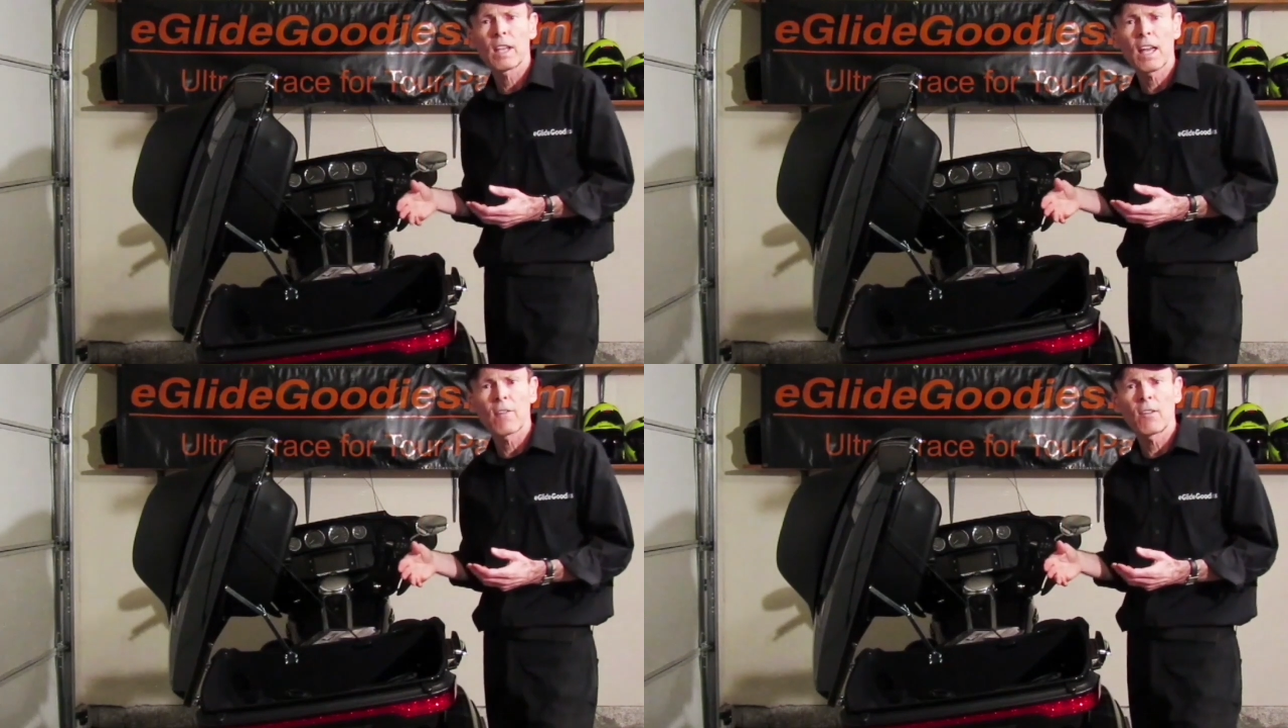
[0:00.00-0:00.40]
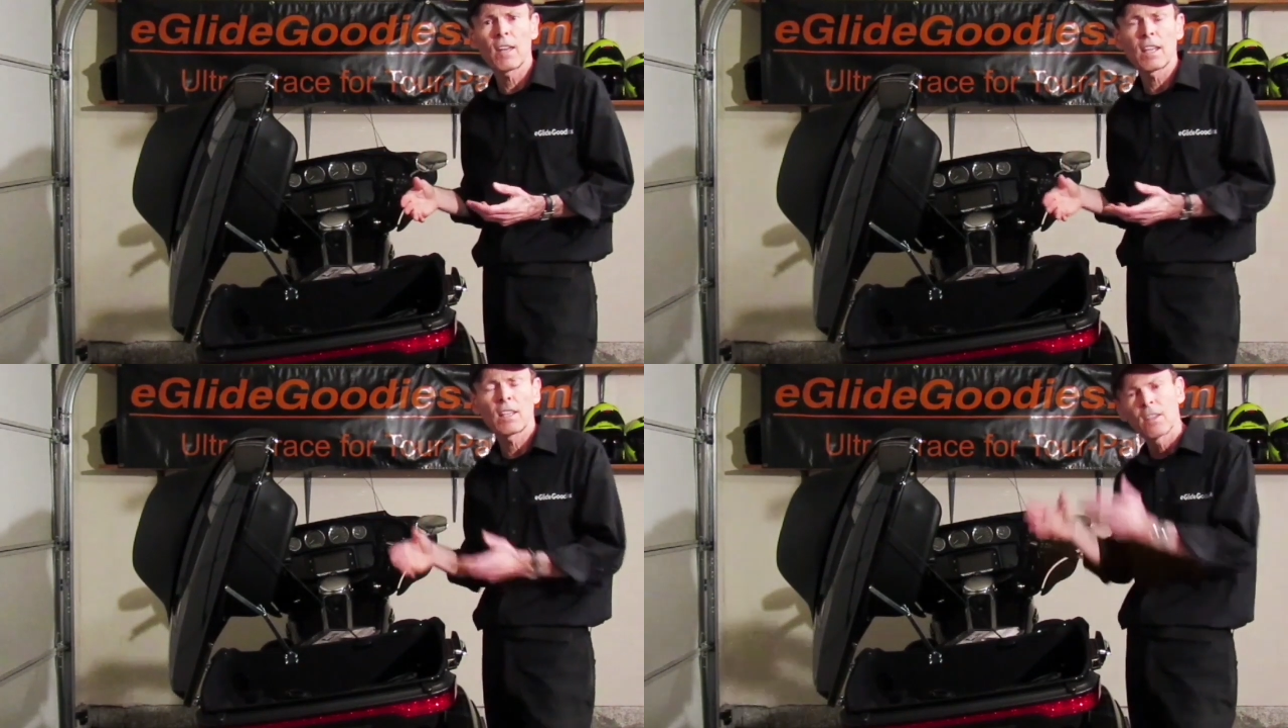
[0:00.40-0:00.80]

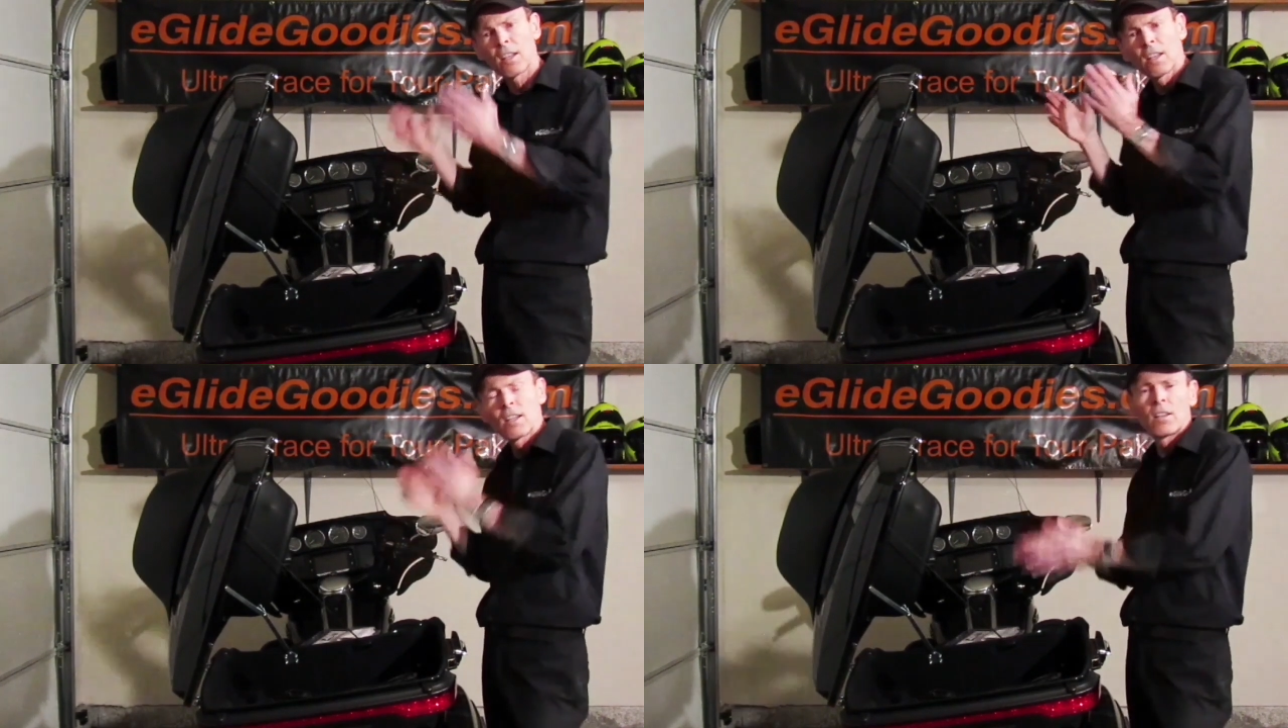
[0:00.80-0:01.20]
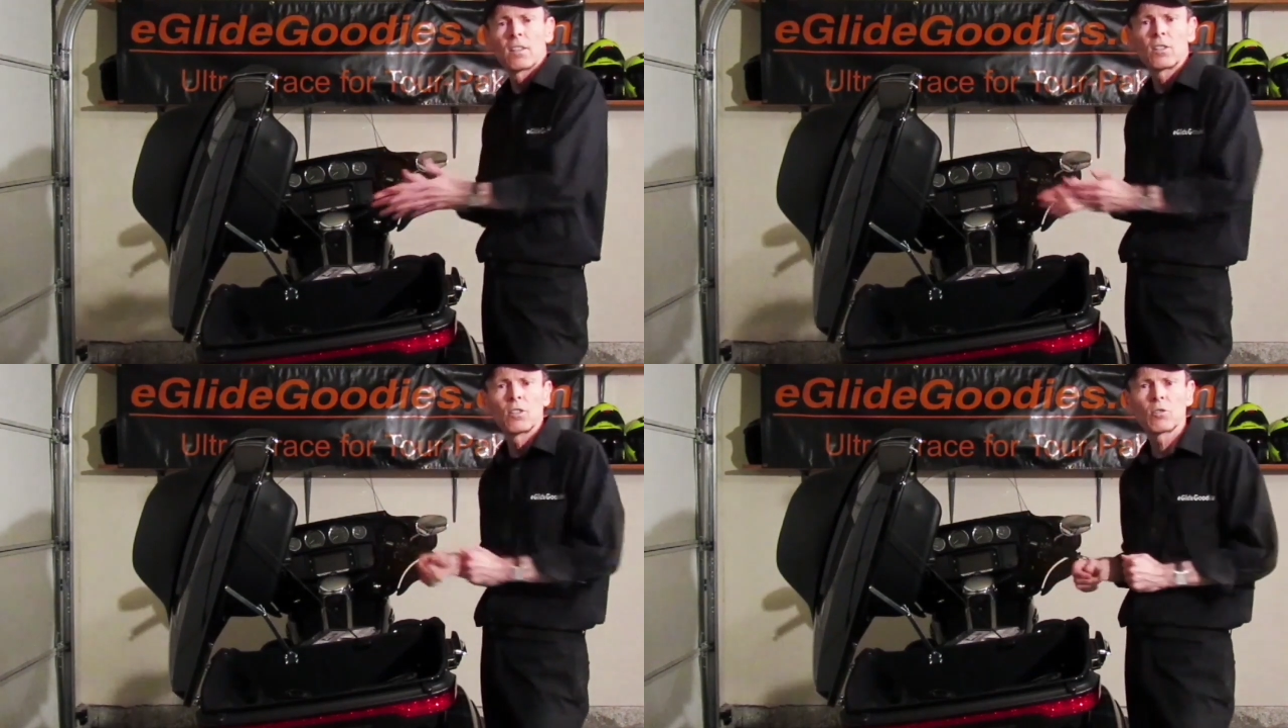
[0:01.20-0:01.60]
cafe,
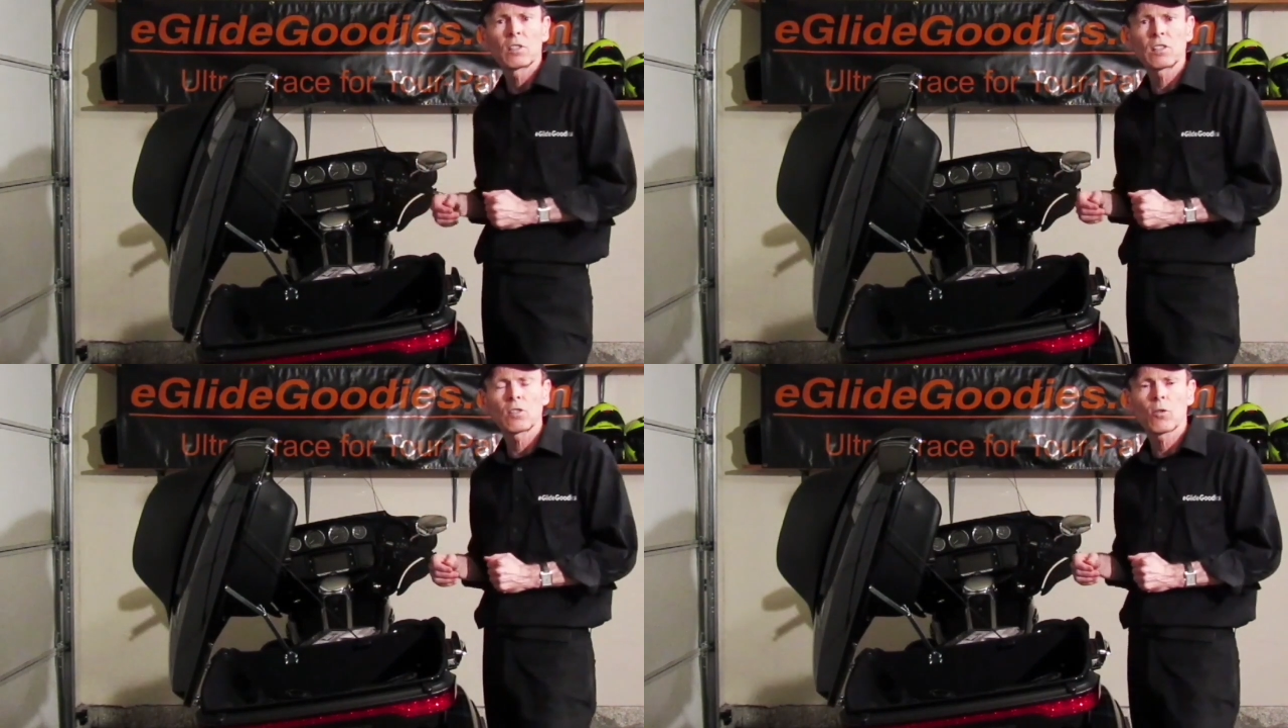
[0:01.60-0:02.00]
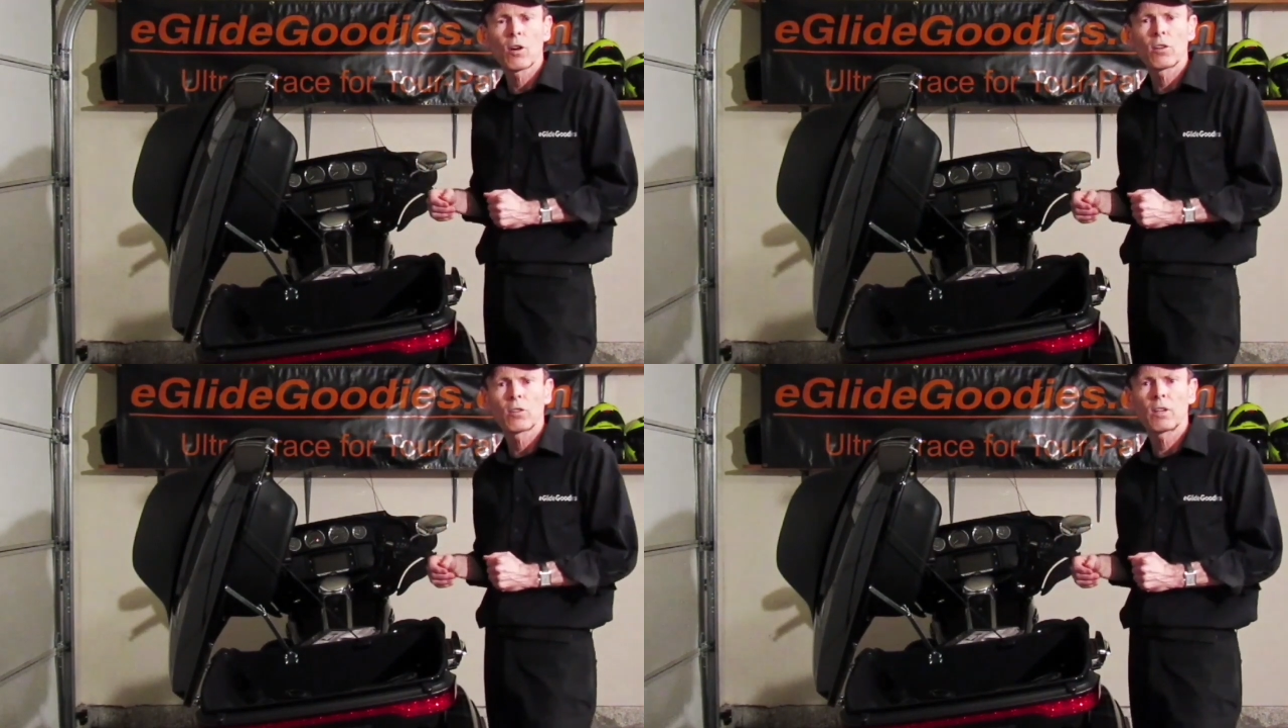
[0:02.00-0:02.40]
usually store
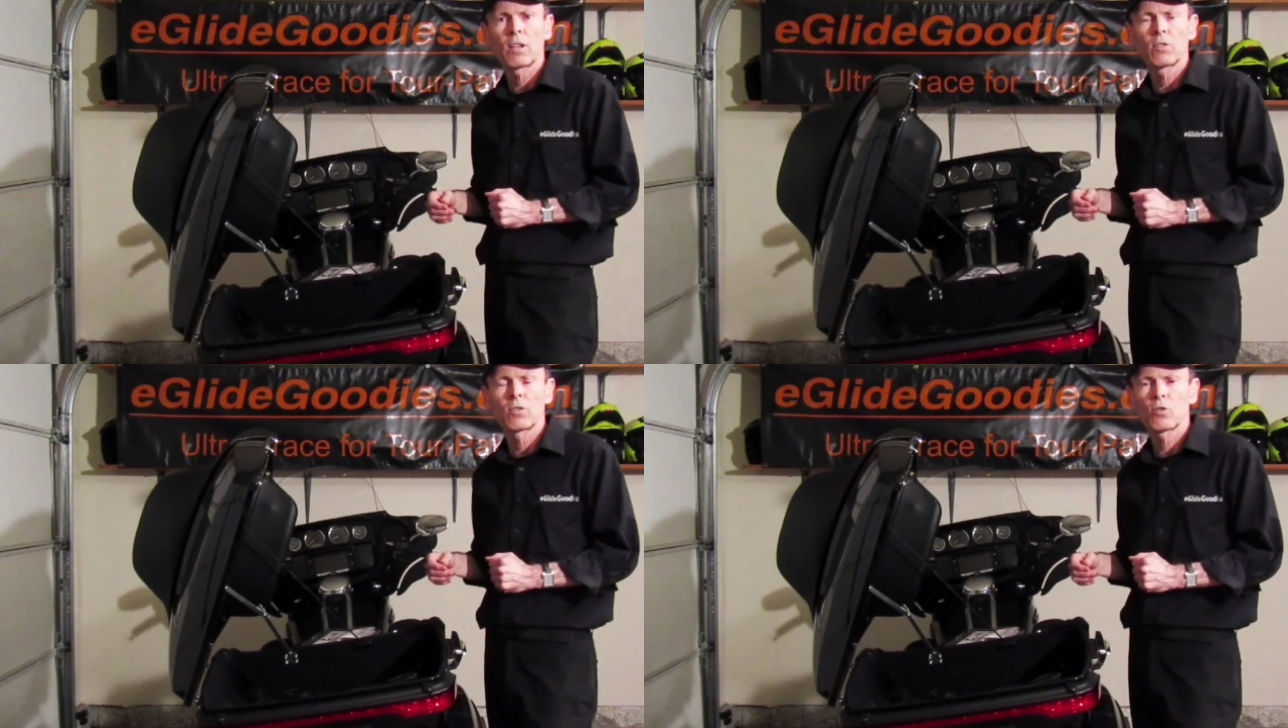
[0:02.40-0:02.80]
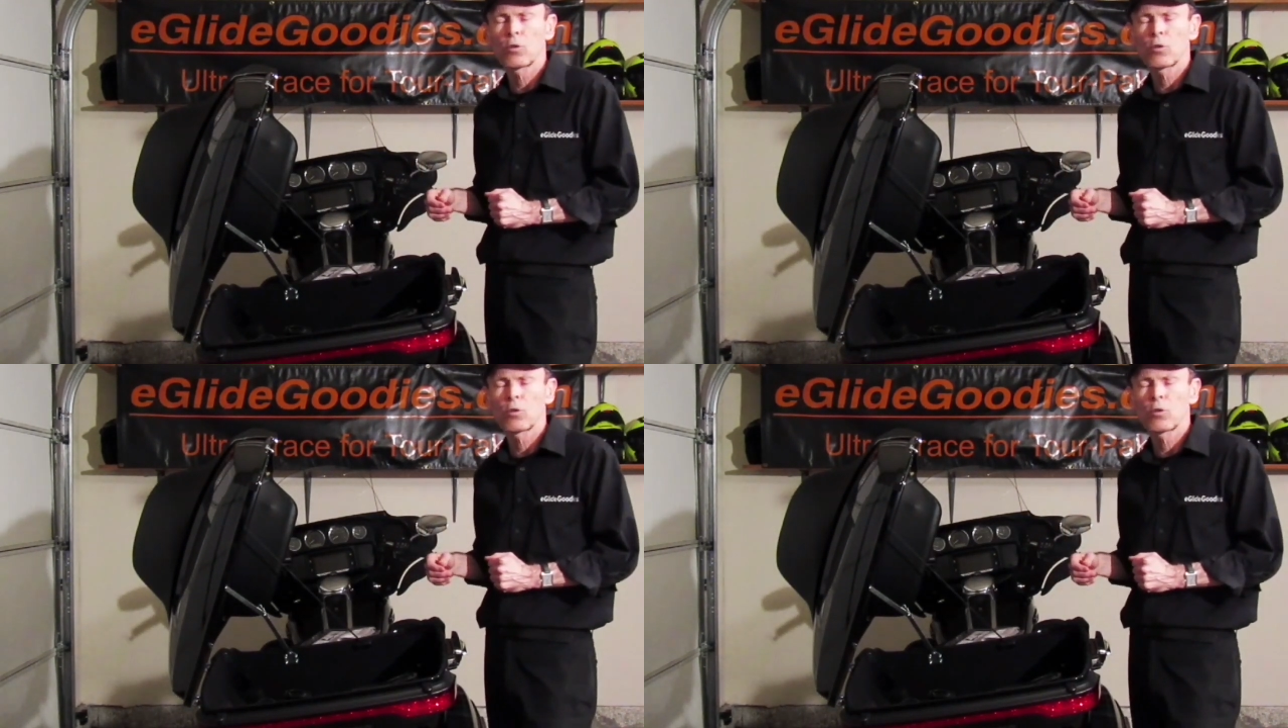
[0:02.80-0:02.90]
all your gear in your